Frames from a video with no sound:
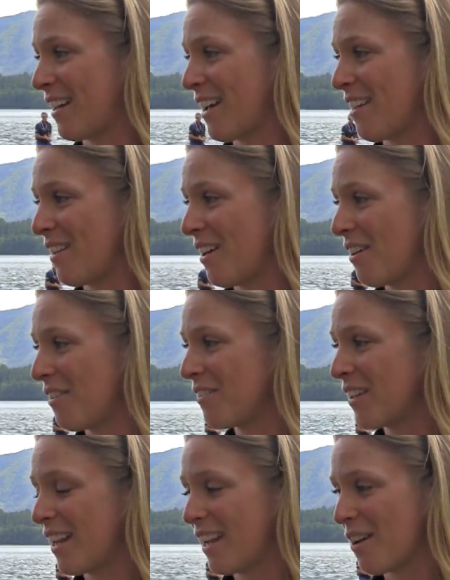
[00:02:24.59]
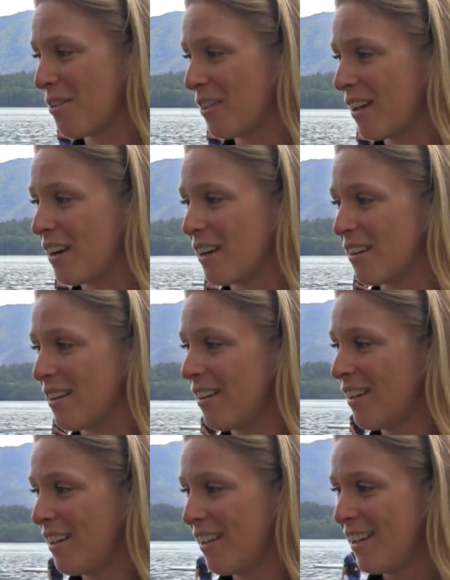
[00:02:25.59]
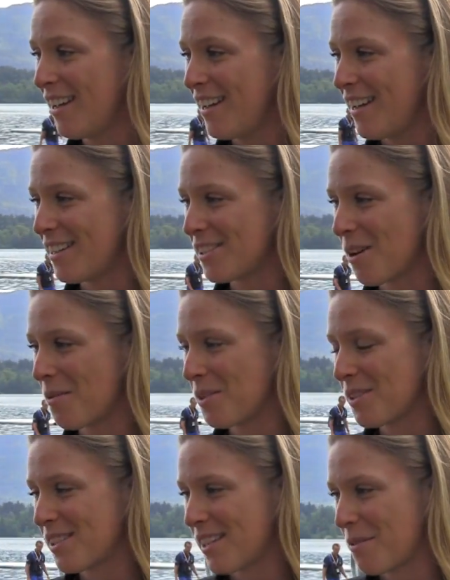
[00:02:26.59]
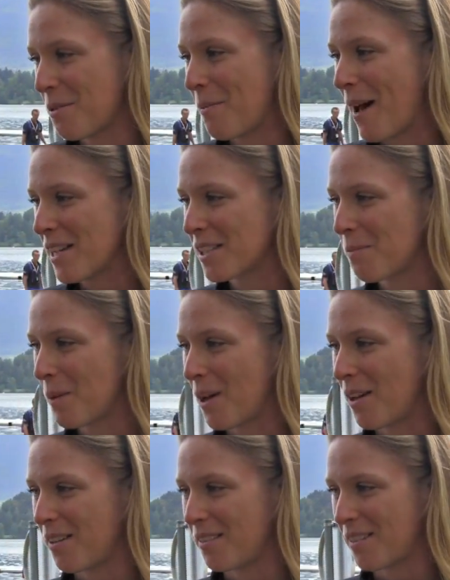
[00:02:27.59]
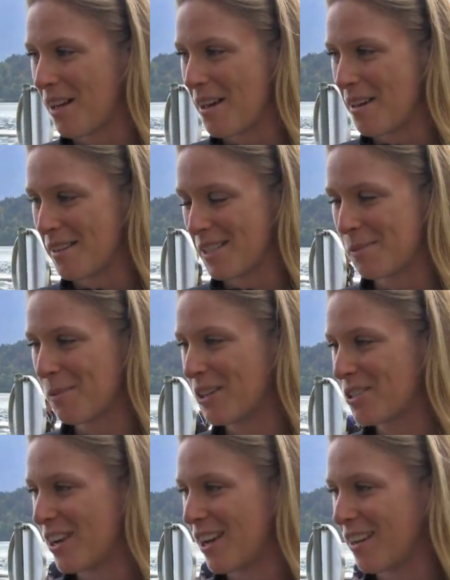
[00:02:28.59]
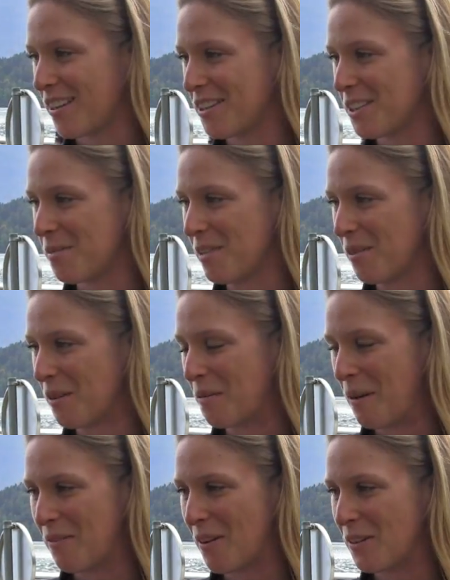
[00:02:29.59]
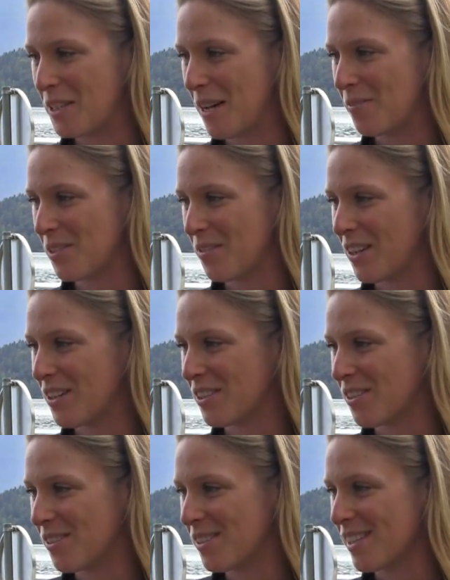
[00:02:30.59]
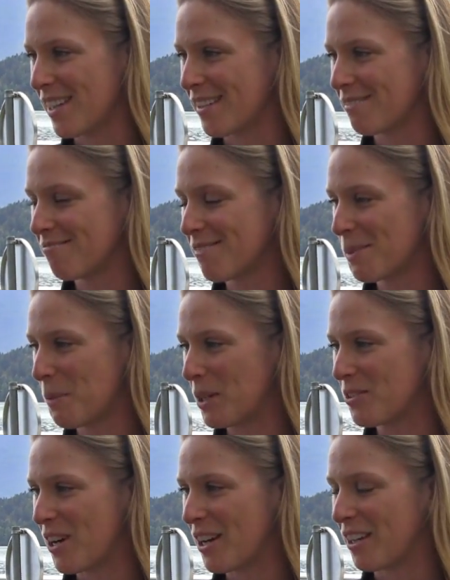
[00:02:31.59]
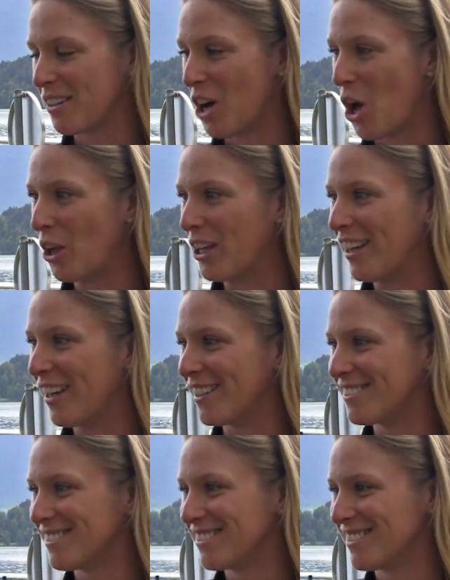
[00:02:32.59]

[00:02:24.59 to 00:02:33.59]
Like, I love getting out there, and it's almost like with basketball, the spring training used to be one of my favorite times of year, so it's like spring training all year.